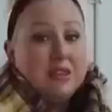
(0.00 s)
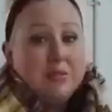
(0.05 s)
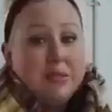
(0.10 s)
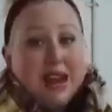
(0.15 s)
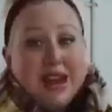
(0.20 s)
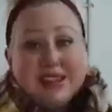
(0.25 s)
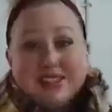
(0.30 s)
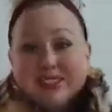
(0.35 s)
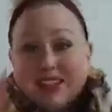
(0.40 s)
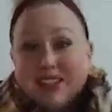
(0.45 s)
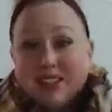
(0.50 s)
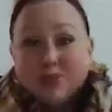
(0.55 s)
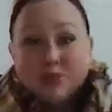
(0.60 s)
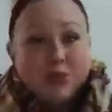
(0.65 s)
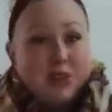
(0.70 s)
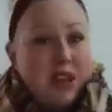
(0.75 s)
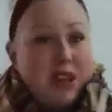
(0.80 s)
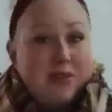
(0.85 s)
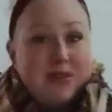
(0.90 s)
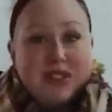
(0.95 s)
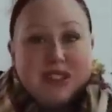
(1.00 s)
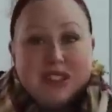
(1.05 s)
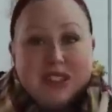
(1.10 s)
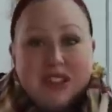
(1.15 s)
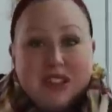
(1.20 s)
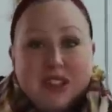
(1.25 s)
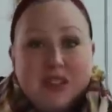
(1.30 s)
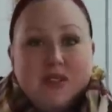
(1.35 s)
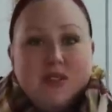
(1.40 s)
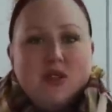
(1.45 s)
the baskets wouldn't have to sit
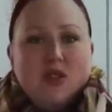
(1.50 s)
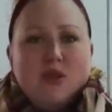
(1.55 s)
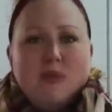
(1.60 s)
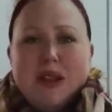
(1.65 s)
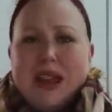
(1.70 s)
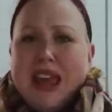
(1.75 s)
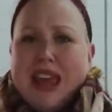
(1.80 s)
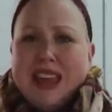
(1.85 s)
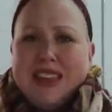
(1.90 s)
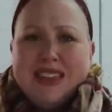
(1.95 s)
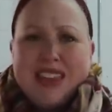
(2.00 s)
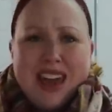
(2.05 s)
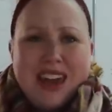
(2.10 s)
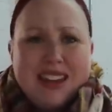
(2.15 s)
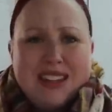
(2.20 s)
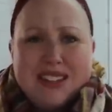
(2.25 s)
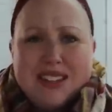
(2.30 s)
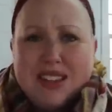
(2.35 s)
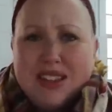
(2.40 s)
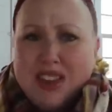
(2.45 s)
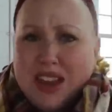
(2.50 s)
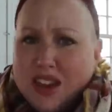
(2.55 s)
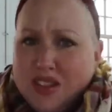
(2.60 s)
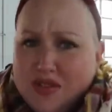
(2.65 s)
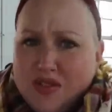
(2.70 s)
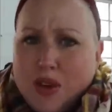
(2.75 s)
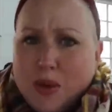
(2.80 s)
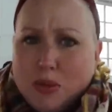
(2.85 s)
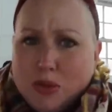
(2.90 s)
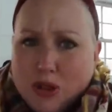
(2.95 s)
in the living room. And hey, that is a
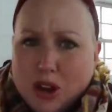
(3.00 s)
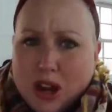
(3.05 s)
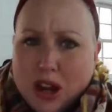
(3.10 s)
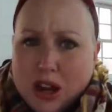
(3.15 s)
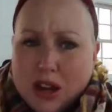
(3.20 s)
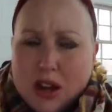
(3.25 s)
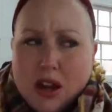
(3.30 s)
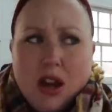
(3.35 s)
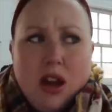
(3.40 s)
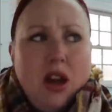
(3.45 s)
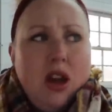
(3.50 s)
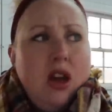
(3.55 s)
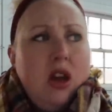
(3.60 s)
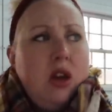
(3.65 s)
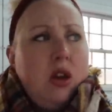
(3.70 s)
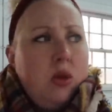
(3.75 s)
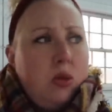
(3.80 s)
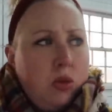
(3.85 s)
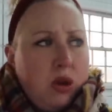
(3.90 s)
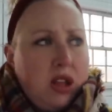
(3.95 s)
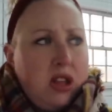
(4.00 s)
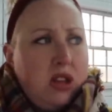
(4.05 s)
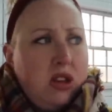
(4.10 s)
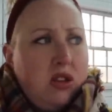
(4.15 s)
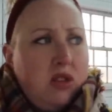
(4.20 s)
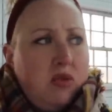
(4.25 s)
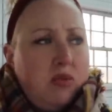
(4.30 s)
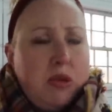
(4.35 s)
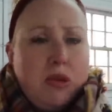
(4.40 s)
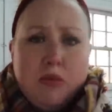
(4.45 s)
life upgrade when
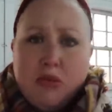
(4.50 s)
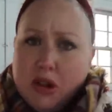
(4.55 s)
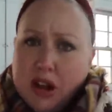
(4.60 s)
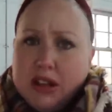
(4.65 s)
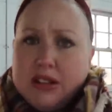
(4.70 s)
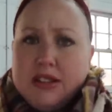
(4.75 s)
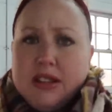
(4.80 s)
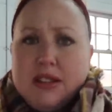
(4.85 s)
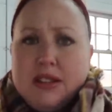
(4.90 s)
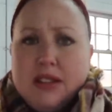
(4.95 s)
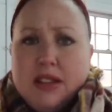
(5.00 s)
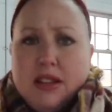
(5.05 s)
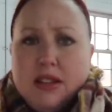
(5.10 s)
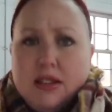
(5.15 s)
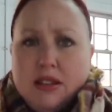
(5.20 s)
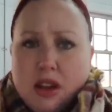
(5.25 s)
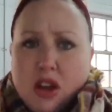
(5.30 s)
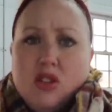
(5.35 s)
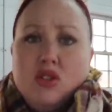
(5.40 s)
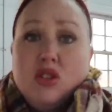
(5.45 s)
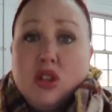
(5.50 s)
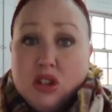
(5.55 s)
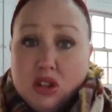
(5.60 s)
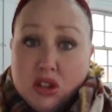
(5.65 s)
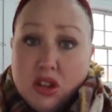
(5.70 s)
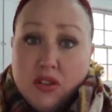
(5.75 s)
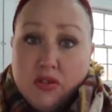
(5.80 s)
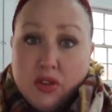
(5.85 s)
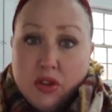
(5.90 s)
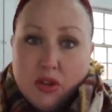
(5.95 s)
you've been processing laundry in your
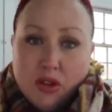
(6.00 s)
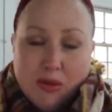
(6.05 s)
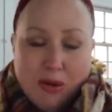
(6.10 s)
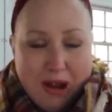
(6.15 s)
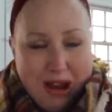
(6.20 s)
living room,